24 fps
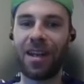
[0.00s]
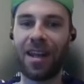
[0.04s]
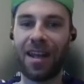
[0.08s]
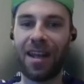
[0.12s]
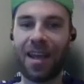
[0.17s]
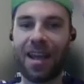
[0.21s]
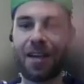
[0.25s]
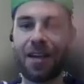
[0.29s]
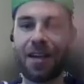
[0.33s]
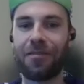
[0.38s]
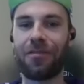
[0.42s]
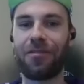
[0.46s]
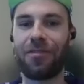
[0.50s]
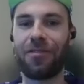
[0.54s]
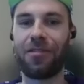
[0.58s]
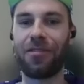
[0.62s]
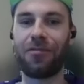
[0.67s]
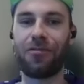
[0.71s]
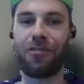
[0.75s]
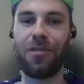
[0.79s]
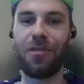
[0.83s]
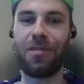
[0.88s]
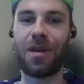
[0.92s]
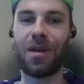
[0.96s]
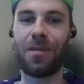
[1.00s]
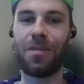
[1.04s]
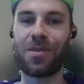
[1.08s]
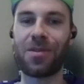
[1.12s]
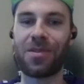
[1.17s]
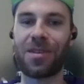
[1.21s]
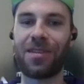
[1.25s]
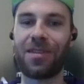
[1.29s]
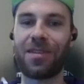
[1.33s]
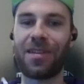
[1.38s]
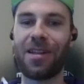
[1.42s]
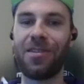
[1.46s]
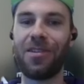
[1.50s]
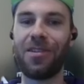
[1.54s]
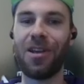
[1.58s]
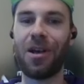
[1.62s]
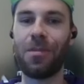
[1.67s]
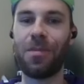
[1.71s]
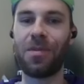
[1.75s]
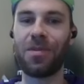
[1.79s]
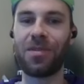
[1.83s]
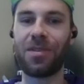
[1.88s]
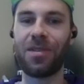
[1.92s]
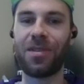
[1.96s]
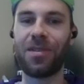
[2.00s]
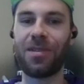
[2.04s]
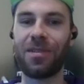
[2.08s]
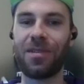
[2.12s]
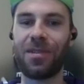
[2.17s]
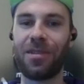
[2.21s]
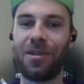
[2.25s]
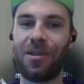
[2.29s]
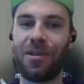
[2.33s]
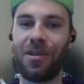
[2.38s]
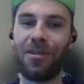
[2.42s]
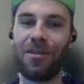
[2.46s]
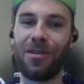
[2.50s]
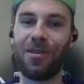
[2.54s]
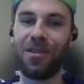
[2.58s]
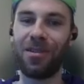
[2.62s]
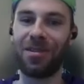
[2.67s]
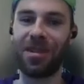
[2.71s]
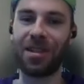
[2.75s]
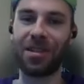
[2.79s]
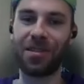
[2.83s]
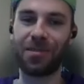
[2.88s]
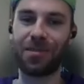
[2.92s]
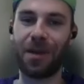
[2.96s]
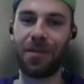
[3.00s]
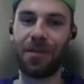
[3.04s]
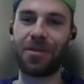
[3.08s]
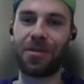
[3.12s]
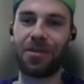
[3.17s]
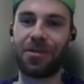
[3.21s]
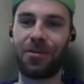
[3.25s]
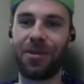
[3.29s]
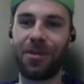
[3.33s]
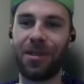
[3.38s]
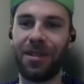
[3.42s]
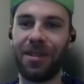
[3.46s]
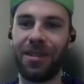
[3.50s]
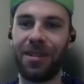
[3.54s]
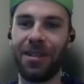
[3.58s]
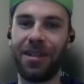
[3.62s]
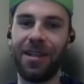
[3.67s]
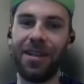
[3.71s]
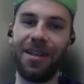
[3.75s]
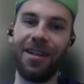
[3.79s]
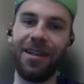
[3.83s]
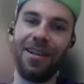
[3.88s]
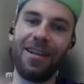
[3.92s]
and I have 3 papers that tell the opposite. The 6 papers win.